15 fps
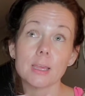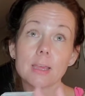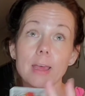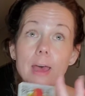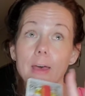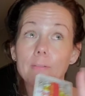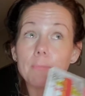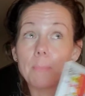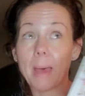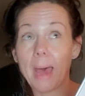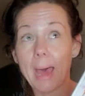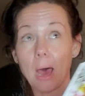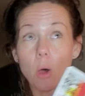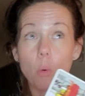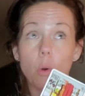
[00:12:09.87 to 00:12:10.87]
of
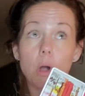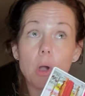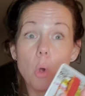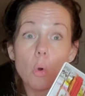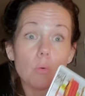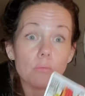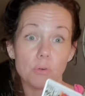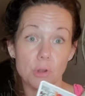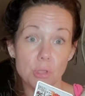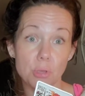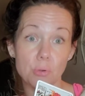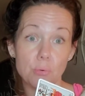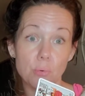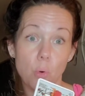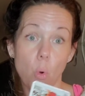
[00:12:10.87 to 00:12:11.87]
power over
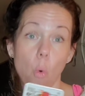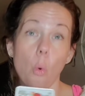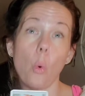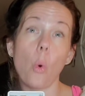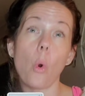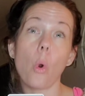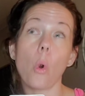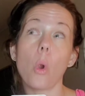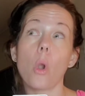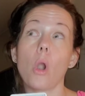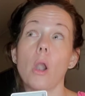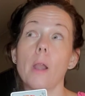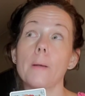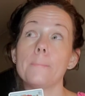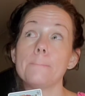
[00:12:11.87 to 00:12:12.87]
you, or